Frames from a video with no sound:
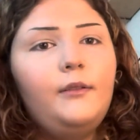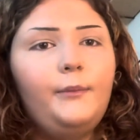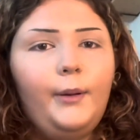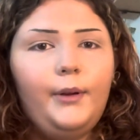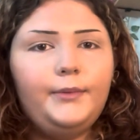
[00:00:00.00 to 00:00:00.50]

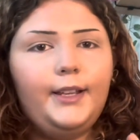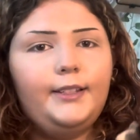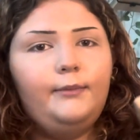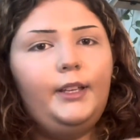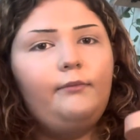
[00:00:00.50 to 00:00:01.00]
My mom texted
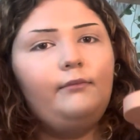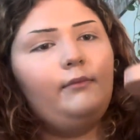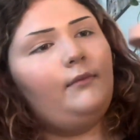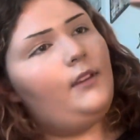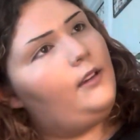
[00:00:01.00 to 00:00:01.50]
me.
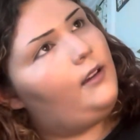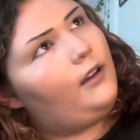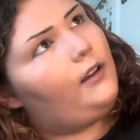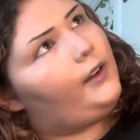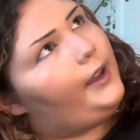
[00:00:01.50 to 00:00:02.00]

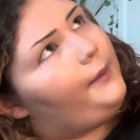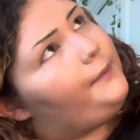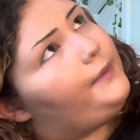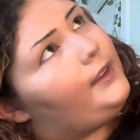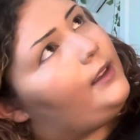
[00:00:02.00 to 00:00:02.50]
Okay.
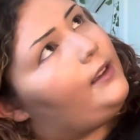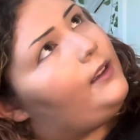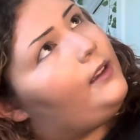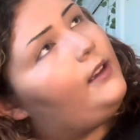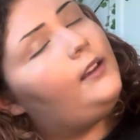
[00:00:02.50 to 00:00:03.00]

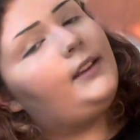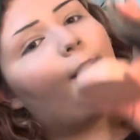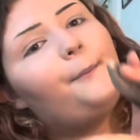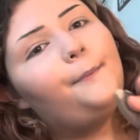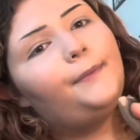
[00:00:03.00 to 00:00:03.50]

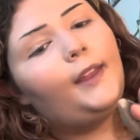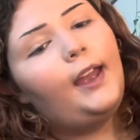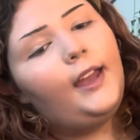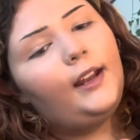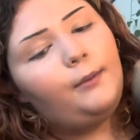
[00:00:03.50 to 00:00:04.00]
Yep.
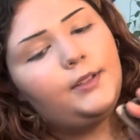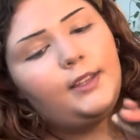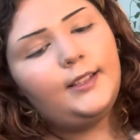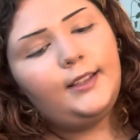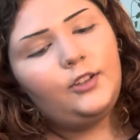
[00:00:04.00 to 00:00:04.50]
And I'm using
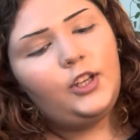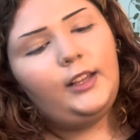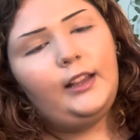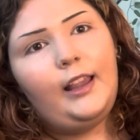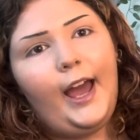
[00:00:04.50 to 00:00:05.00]
this in the shade
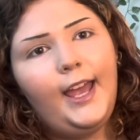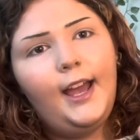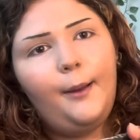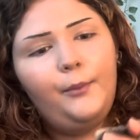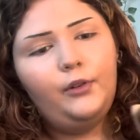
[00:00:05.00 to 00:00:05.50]
Light,
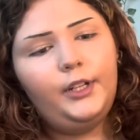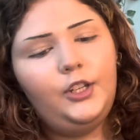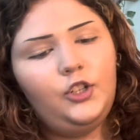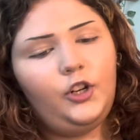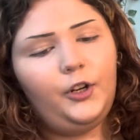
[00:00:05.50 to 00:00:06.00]
I'm pretty
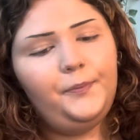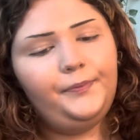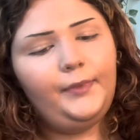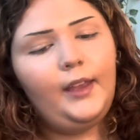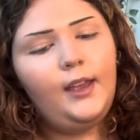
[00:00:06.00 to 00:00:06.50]
sure.
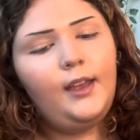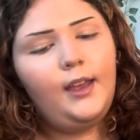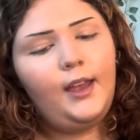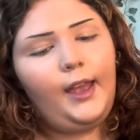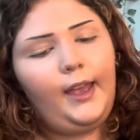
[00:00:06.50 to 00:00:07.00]

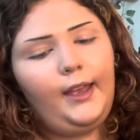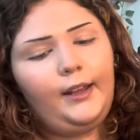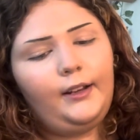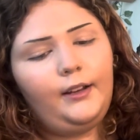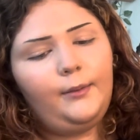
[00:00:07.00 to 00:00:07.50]

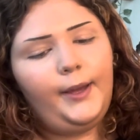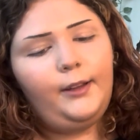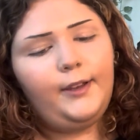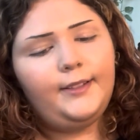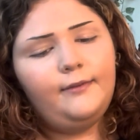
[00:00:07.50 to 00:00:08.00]
And
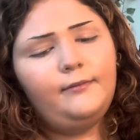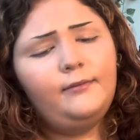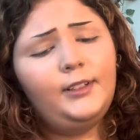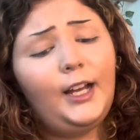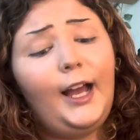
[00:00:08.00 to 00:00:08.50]
anyways,
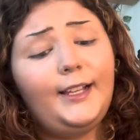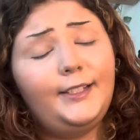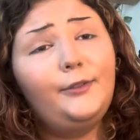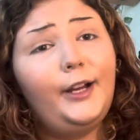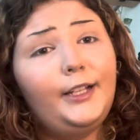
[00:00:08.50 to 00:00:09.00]
guys,
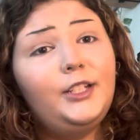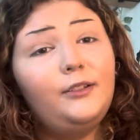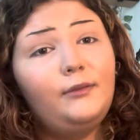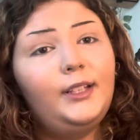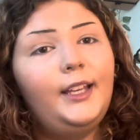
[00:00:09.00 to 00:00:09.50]
you guys
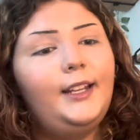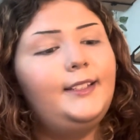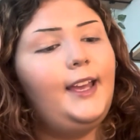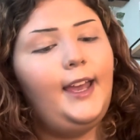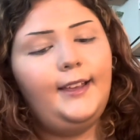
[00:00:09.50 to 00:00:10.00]
should really get
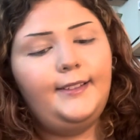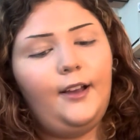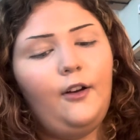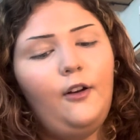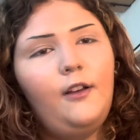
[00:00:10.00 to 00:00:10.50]
into
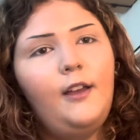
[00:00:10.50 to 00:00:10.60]
ASL.